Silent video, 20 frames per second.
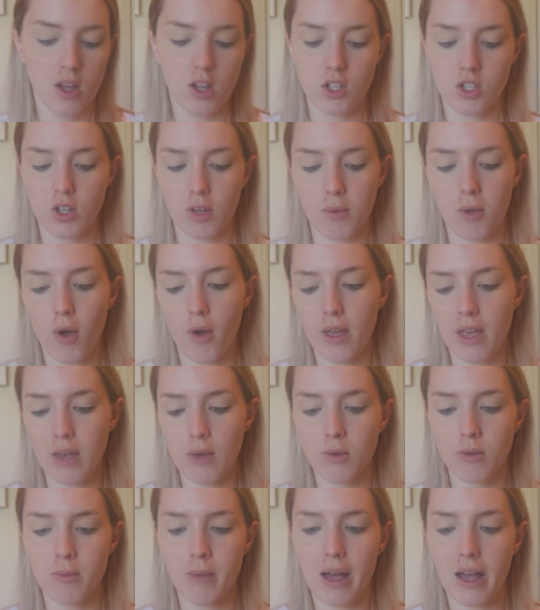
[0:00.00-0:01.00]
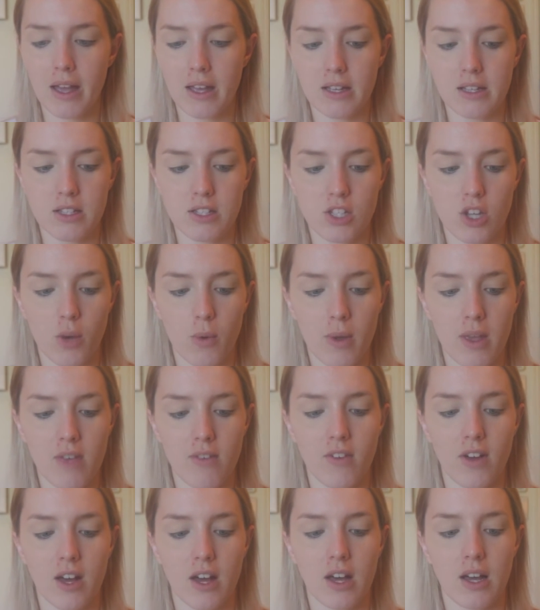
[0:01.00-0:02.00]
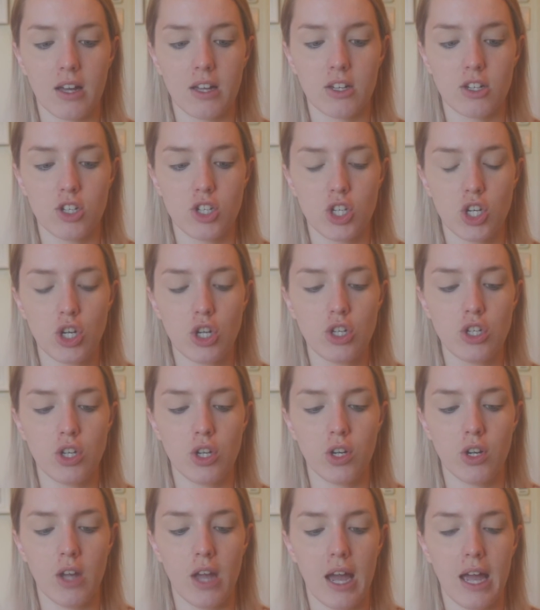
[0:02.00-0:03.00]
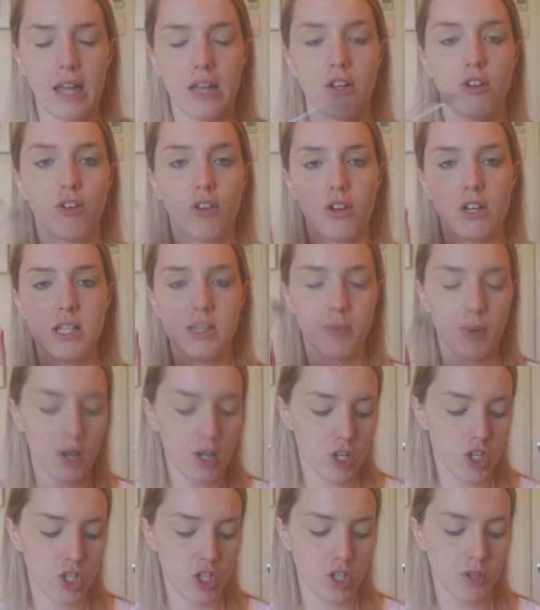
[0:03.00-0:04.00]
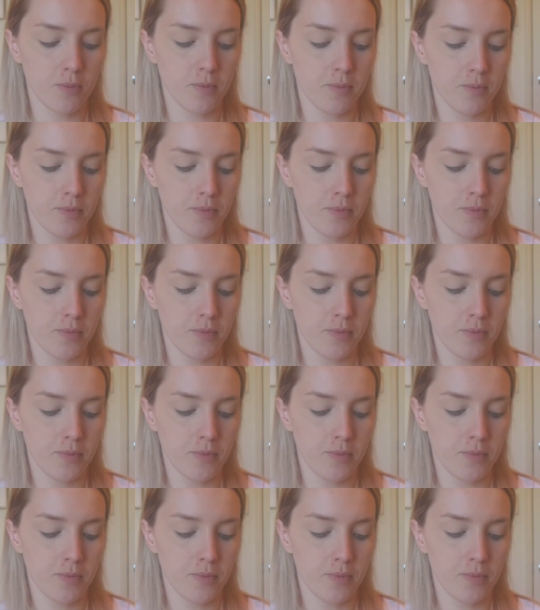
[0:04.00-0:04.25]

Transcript: So I'm going in with my Zoeva 228 crease brush,